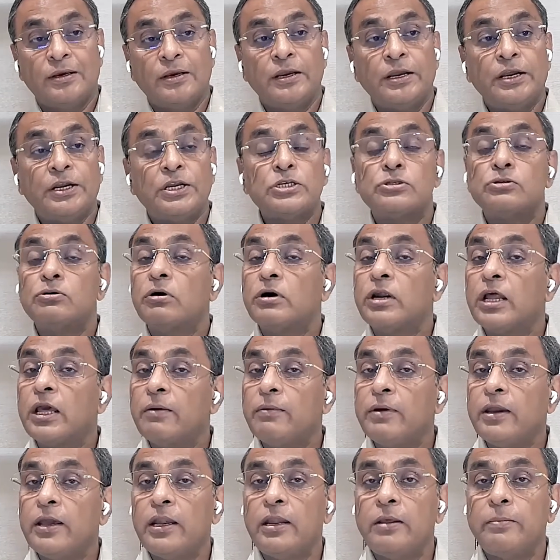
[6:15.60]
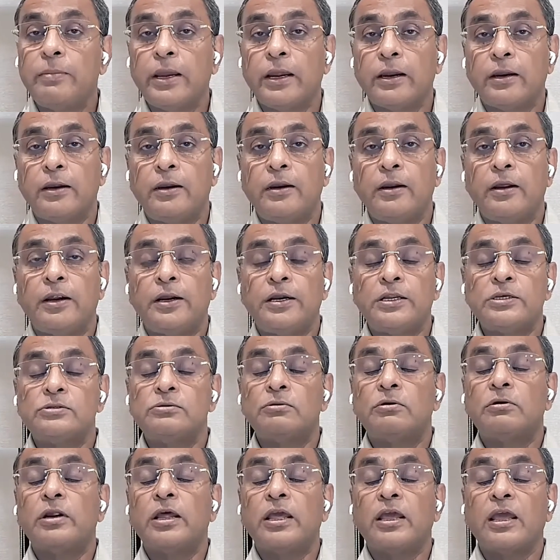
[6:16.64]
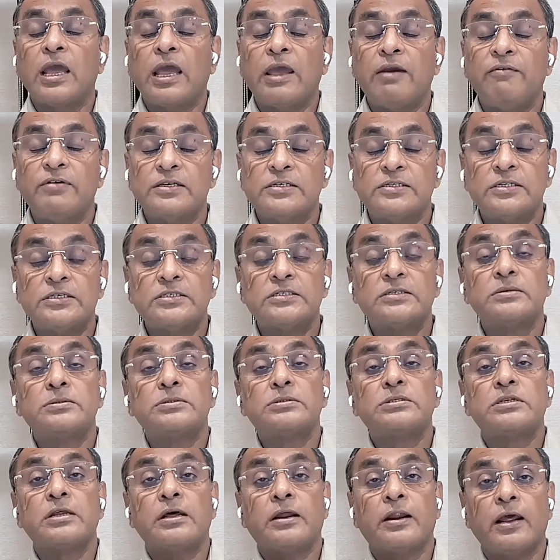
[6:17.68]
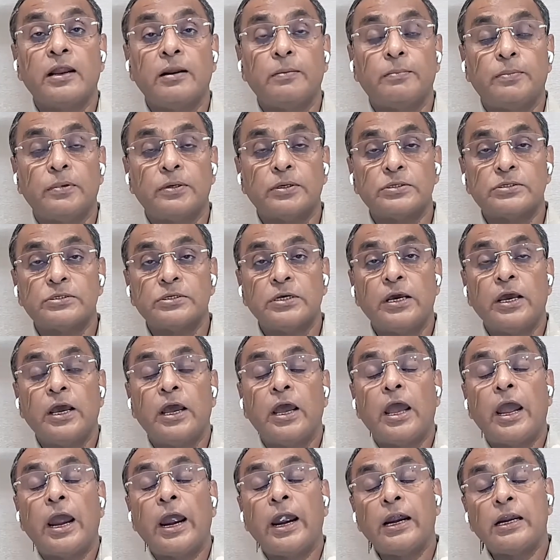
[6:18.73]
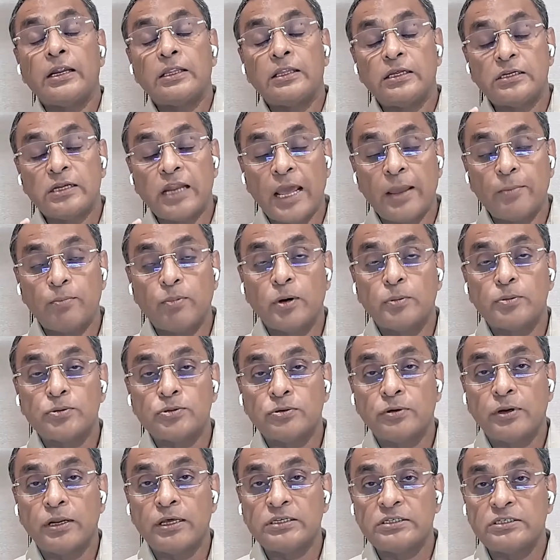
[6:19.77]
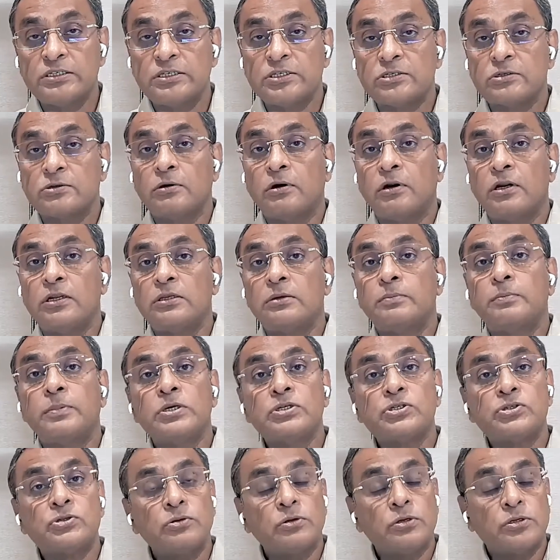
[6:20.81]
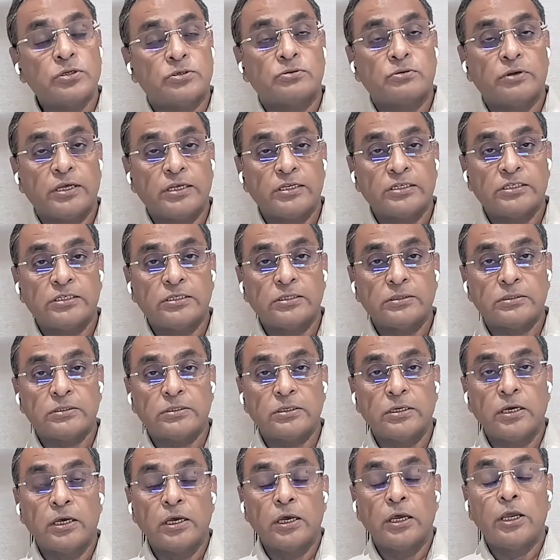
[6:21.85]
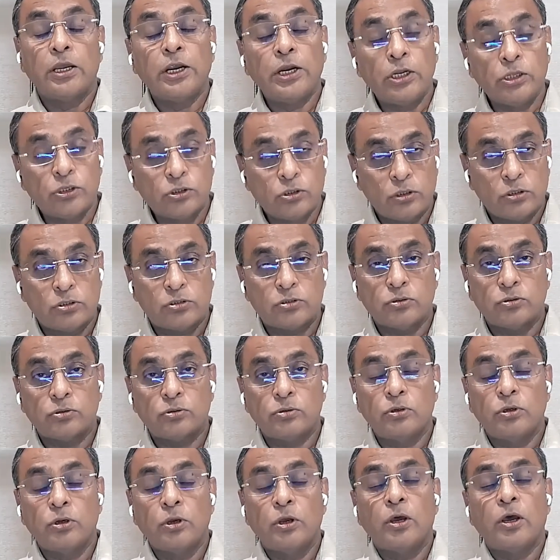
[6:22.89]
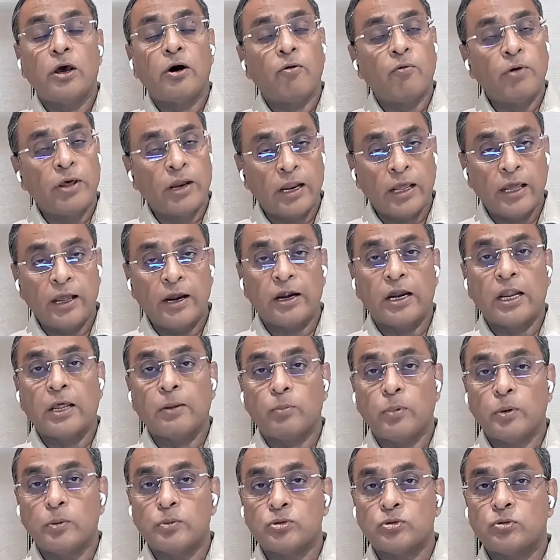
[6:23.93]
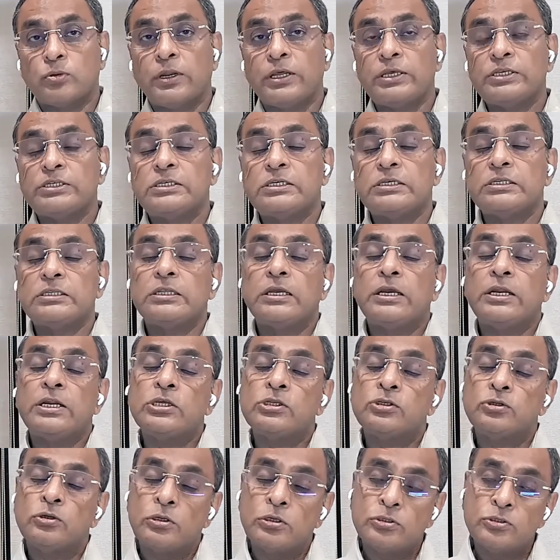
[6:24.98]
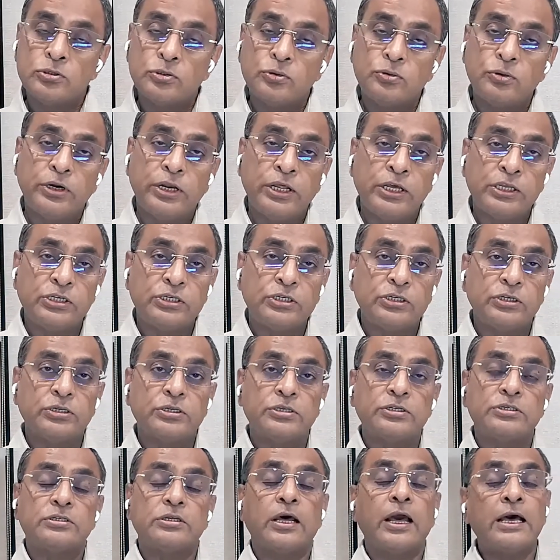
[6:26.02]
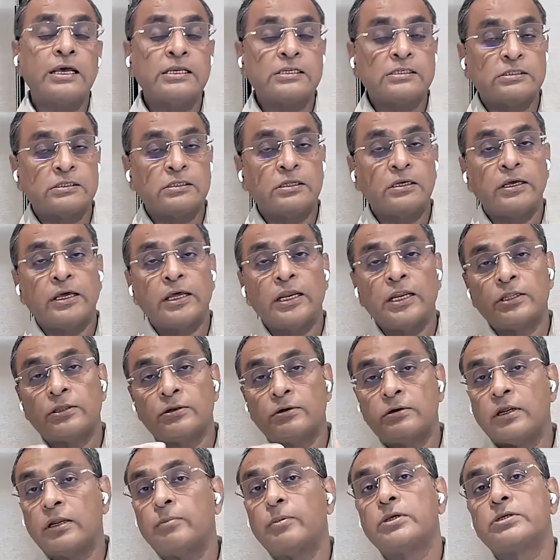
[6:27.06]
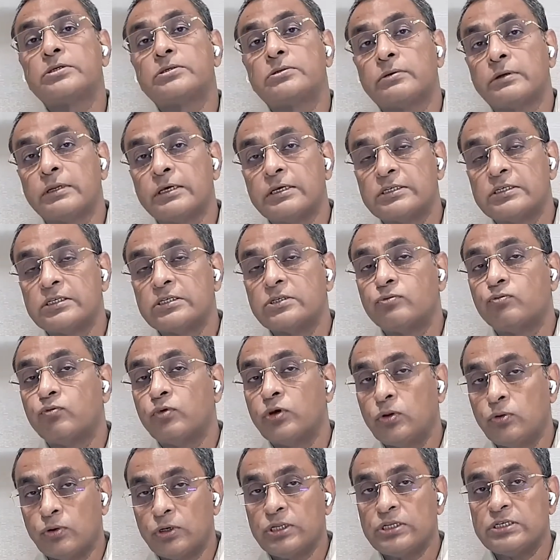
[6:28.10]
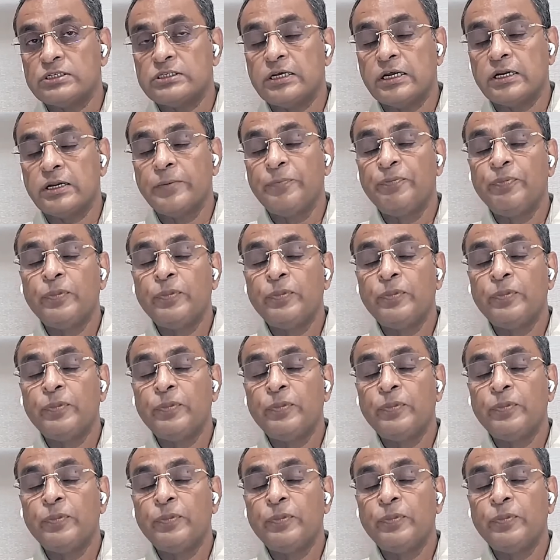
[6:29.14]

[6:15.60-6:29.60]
It is not having any bacteria, it is not having virus, it's a sterile pus. And the type of psoriasis is called the posterior psoriasis. It is also a rare type of psoriasis. It is also dangerous as the erythrodermic psoriasis. We notice that